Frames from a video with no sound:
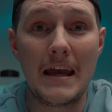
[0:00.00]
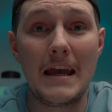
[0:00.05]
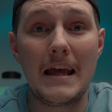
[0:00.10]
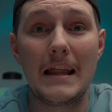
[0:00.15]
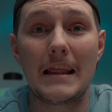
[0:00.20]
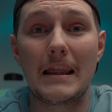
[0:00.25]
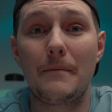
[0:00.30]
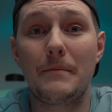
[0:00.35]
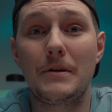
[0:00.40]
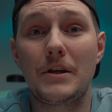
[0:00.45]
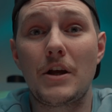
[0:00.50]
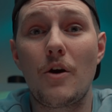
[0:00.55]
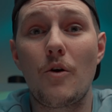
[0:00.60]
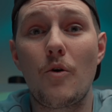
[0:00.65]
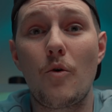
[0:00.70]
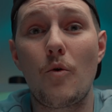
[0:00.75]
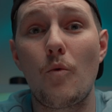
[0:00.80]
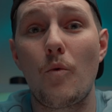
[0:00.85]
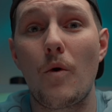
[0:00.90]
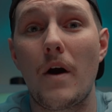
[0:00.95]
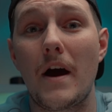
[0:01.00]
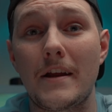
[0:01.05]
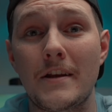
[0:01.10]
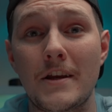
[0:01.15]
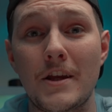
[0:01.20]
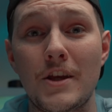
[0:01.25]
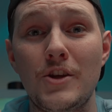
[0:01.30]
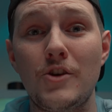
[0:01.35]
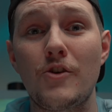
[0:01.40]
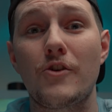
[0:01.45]
let me know what
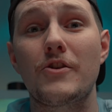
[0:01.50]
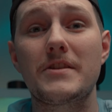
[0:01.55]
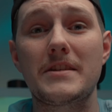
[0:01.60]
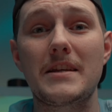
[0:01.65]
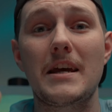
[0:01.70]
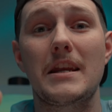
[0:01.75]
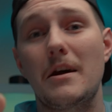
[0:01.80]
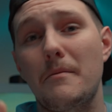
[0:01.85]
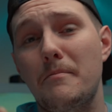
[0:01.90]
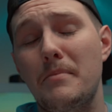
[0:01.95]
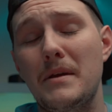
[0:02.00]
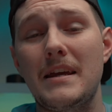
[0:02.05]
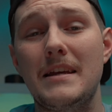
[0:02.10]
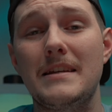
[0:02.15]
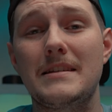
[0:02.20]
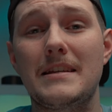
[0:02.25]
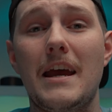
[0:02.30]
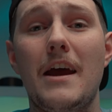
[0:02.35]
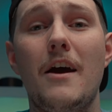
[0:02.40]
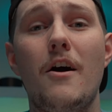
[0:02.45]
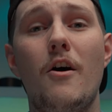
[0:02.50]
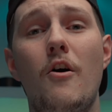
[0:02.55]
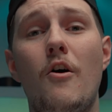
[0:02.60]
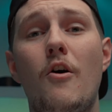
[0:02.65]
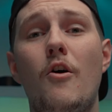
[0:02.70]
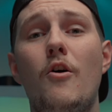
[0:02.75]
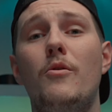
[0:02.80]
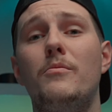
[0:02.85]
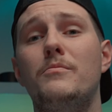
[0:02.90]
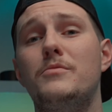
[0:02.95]
your setup is at
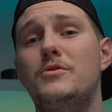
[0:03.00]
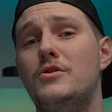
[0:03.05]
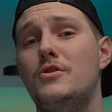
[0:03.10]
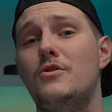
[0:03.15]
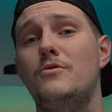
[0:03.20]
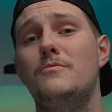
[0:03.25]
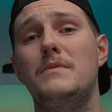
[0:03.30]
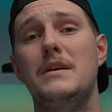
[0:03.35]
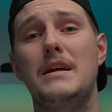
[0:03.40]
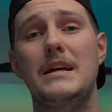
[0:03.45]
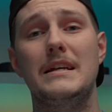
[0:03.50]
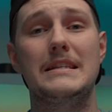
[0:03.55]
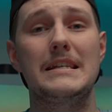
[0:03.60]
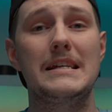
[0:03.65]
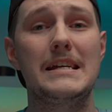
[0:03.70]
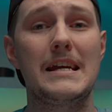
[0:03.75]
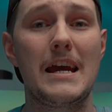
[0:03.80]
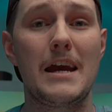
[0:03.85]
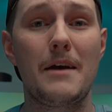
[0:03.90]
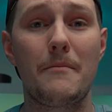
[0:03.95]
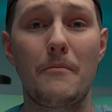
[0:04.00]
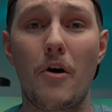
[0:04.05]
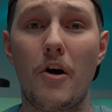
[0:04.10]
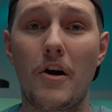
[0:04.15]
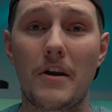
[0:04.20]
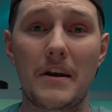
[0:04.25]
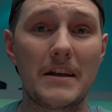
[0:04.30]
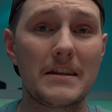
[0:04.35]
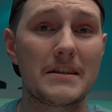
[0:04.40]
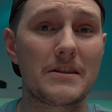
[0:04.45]
home. Shoot me a DM on
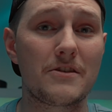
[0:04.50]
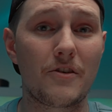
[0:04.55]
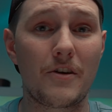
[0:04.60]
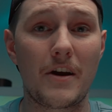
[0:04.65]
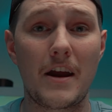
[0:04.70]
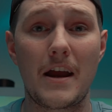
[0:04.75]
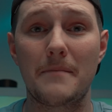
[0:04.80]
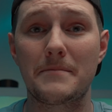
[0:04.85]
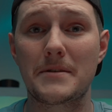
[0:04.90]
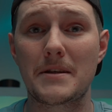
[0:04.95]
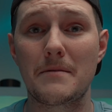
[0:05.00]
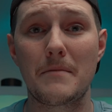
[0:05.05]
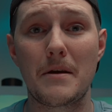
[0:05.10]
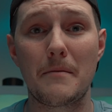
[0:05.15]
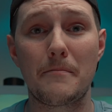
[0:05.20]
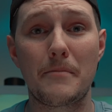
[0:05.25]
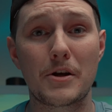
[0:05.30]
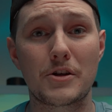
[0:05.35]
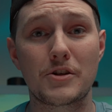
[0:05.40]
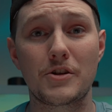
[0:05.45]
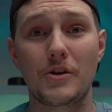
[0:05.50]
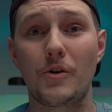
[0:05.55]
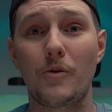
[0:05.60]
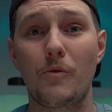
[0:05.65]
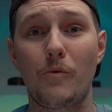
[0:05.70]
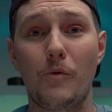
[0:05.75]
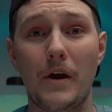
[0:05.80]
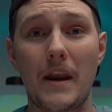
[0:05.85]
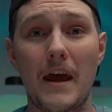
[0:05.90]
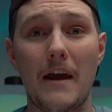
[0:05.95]
Instagram, send me a picture,
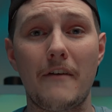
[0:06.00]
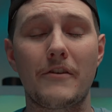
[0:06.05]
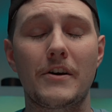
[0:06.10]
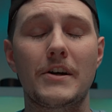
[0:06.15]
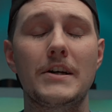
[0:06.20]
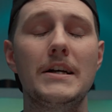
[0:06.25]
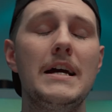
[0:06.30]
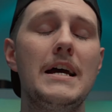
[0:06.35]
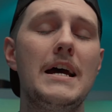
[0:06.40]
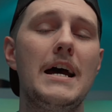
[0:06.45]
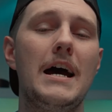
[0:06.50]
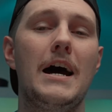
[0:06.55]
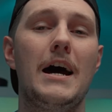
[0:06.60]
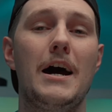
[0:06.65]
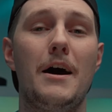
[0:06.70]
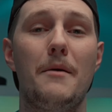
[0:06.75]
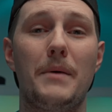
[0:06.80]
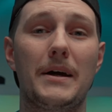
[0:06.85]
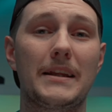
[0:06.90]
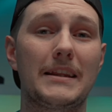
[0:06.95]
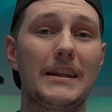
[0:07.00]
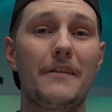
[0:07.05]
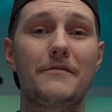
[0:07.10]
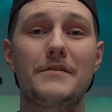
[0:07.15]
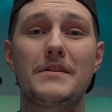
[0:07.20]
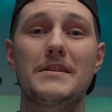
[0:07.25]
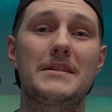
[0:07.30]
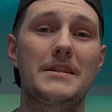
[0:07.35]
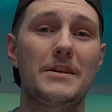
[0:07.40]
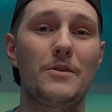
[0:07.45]
whatever. I'd love
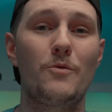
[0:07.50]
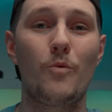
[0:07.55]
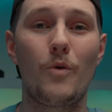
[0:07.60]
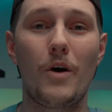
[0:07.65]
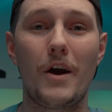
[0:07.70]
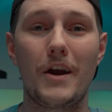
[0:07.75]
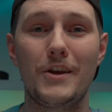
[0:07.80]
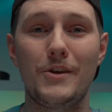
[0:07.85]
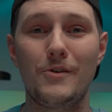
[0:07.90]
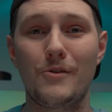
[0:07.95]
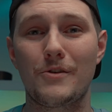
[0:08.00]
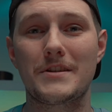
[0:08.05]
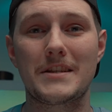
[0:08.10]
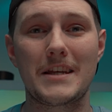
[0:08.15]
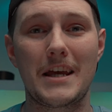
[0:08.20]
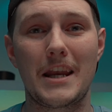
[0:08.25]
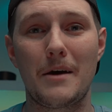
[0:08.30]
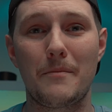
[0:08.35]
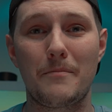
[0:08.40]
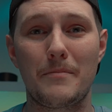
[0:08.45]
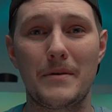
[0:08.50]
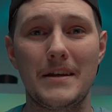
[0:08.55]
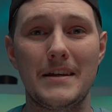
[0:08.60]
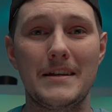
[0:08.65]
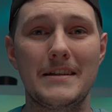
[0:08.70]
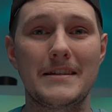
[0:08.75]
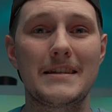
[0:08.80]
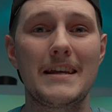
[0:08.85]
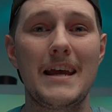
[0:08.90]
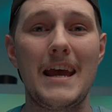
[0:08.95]
to see what your setup
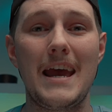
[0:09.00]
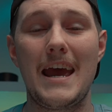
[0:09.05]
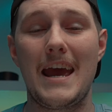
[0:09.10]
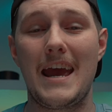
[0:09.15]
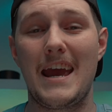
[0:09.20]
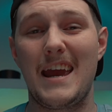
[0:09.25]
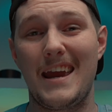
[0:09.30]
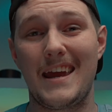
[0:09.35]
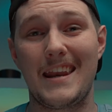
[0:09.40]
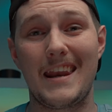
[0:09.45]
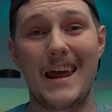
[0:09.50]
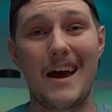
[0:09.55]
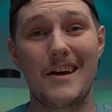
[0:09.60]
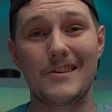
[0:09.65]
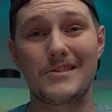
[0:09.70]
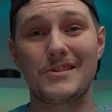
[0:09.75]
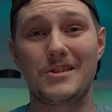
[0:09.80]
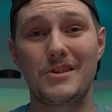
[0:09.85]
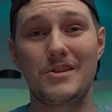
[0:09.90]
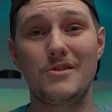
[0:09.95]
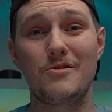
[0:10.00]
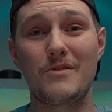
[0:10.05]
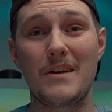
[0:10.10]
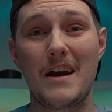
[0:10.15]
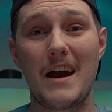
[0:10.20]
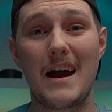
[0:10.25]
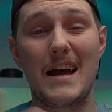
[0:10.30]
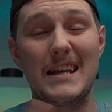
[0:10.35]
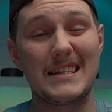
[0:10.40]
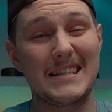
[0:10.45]
is, and I'll see you
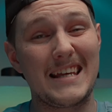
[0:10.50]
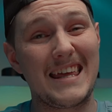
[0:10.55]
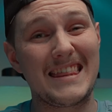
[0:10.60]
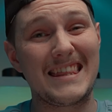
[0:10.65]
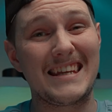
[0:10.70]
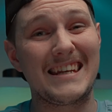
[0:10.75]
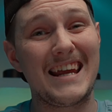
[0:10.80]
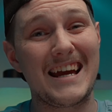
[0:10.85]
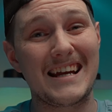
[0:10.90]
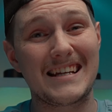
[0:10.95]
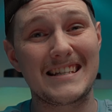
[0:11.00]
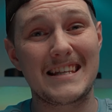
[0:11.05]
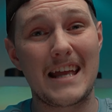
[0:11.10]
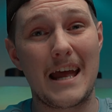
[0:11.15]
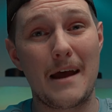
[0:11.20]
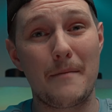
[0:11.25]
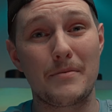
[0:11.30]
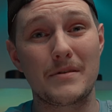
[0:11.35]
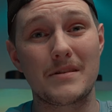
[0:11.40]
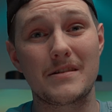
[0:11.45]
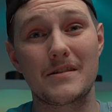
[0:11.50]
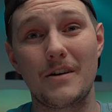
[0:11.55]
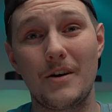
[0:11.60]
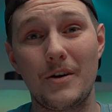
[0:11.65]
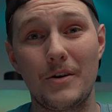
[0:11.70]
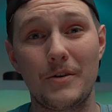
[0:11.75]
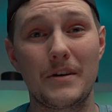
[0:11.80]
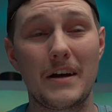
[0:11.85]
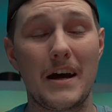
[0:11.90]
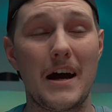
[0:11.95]
guys in the next
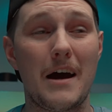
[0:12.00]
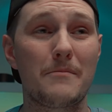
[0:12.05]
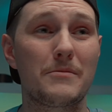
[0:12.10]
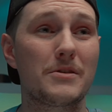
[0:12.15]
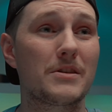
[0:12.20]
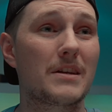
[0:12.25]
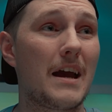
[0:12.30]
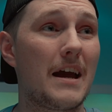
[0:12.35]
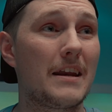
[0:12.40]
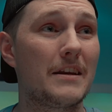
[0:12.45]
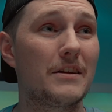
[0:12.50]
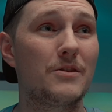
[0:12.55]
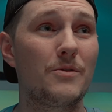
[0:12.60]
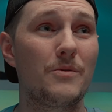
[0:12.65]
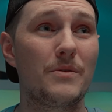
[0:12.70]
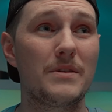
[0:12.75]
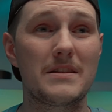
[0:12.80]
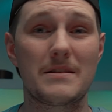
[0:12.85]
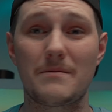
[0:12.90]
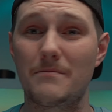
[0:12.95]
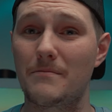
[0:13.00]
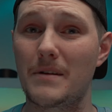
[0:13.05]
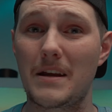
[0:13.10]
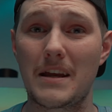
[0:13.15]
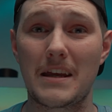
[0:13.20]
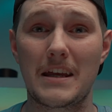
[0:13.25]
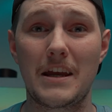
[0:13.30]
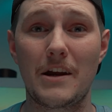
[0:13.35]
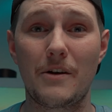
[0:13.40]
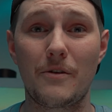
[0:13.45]
episode. I'm just kind of doing some
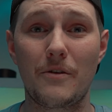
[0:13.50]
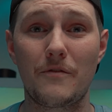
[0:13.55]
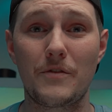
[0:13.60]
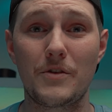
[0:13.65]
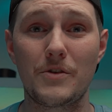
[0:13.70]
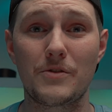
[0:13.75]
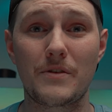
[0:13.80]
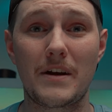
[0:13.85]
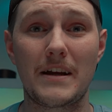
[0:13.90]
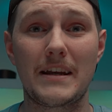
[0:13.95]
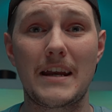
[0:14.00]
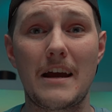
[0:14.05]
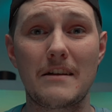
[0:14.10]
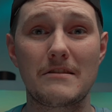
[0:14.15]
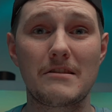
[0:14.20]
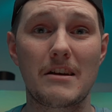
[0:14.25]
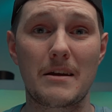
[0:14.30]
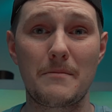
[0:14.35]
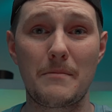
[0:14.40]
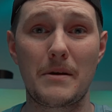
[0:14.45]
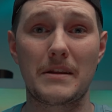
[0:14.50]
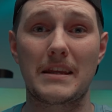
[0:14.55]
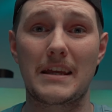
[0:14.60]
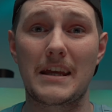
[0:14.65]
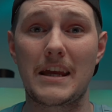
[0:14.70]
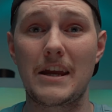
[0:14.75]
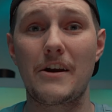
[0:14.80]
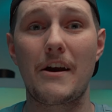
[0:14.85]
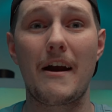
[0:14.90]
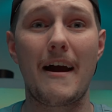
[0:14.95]
gear reviews right now, talking about the
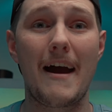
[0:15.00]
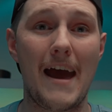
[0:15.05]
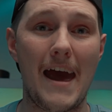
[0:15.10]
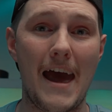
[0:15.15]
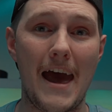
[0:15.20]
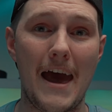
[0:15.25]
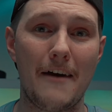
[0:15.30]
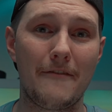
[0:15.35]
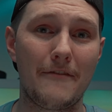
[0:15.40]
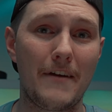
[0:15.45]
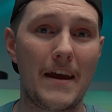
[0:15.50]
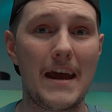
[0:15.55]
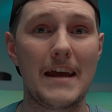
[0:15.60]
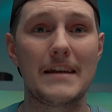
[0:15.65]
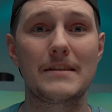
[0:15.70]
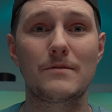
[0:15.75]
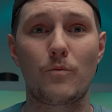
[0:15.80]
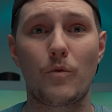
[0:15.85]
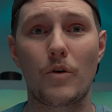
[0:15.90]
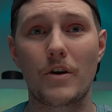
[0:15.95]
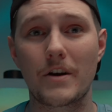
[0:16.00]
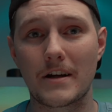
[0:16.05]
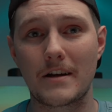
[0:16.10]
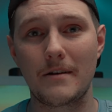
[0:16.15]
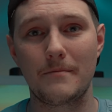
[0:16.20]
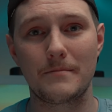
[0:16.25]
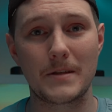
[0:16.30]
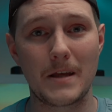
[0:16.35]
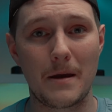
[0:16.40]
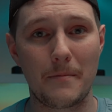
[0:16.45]
gear I have. As work
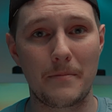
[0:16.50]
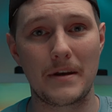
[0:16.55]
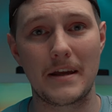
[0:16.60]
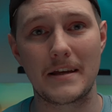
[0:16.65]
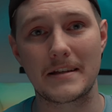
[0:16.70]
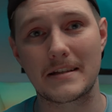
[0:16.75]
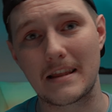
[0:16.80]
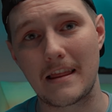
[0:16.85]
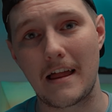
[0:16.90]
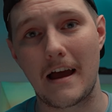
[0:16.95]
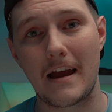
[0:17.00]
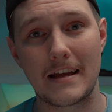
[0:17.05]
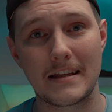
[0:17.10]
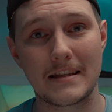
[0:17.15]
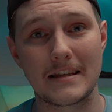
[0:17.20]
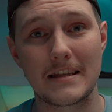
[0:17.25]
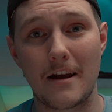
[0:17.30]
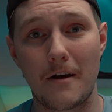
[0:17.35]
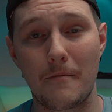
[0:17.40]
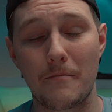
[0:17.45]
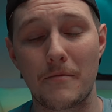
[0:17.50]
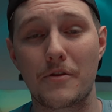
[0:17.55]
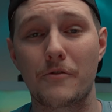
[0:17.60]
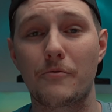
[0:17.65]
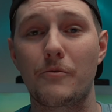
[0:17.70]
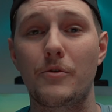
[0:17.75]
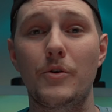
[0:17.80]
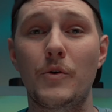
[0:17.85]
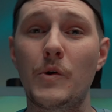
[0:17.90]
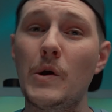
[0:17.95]
comes up and as clients come
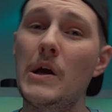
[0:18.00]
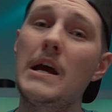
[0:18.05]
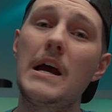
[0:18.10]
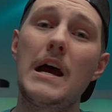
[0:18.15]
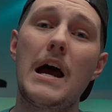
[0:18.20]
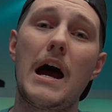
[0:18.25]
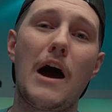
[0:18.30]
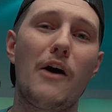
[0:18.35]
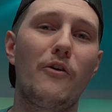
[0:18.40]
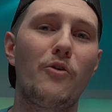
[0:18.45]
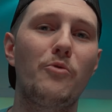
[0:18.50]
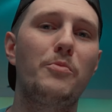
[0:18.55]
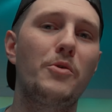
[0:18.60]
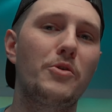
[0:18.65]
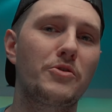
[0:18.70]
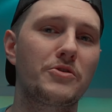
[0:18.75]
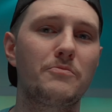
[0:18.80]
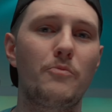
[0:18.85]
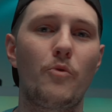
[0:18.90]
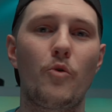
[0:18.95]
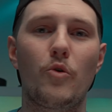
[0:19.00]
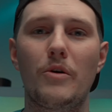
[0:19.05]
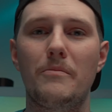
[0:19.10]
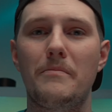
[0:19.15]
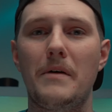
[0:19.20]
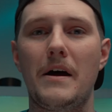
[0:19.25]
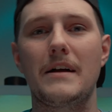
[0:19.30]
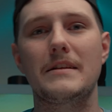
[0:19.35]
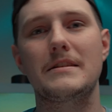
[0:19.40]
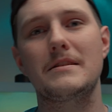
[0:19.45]
through, I will post more
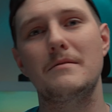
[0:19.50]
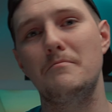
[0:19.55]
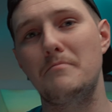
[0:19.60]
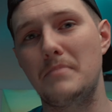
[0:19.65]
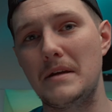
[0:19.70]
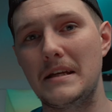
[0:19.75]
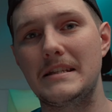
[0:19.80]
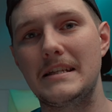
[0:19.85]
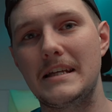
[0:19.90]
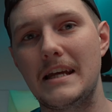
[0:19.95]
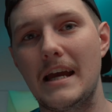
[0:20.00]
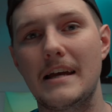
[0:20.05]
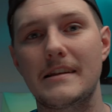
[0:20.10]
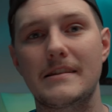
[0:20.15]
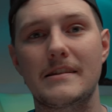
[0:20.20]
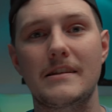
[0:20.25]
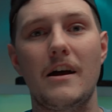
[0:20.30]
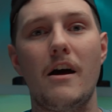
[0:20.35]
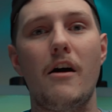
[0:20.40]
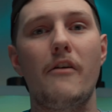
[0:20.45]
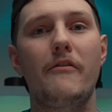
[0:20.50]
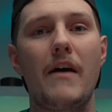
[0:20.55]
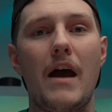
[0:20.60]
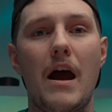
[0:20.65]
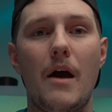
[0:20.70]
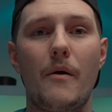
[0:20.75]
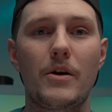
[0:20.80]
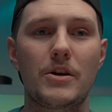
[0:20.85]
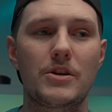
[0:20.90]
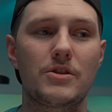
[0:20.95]
about some BTS stuff,
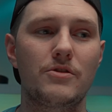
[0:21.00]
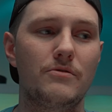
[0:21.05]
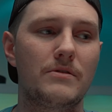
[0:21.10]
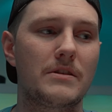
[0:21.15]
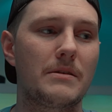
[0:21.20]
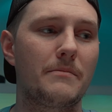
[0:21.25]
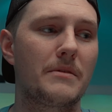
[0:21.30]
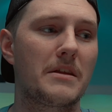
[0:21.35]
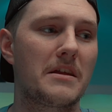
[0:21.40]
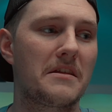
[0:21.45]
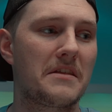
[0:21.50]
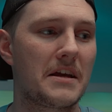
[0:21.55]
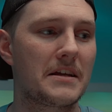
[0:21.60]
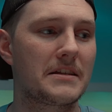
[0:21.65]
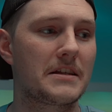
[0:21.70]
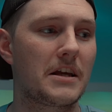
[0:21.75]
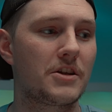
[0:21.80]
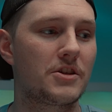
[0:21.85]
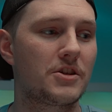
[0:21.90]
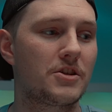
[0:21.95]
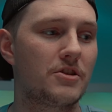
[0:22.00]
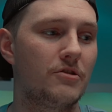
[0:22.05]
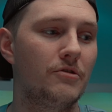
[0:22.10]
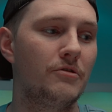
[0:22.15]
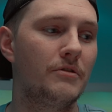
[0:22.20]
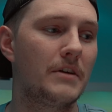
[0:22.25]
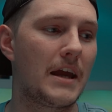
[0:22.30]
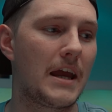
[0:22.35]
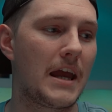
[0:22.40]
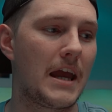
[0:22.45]
how I shoot some of the things I shoot,
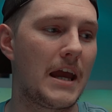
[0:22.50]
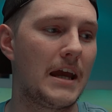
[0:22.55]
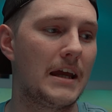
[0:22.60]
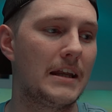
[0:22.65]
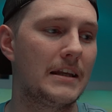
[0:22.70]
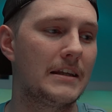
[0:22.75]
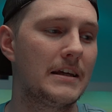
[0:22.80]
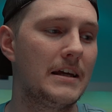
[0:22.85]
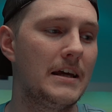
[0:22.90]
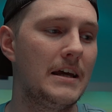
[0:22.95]
and